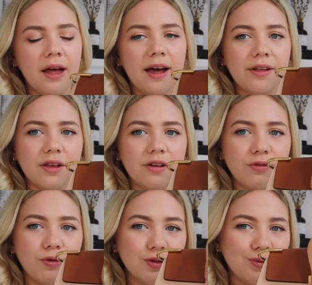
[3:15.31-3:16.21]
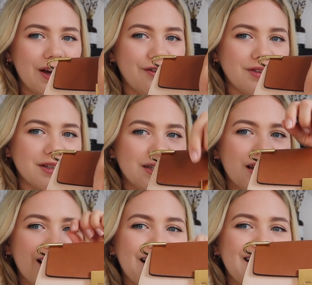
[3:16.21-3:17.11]
And then of course we have this
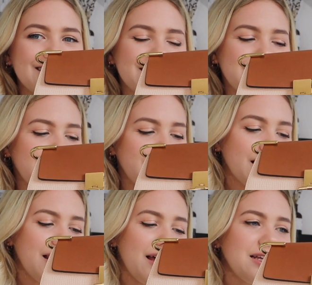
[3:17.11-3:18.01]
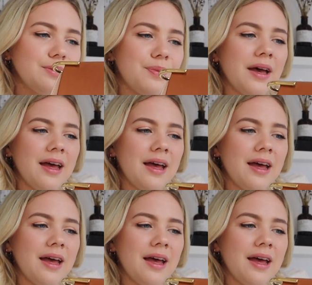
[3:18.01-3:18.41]
classic little clasp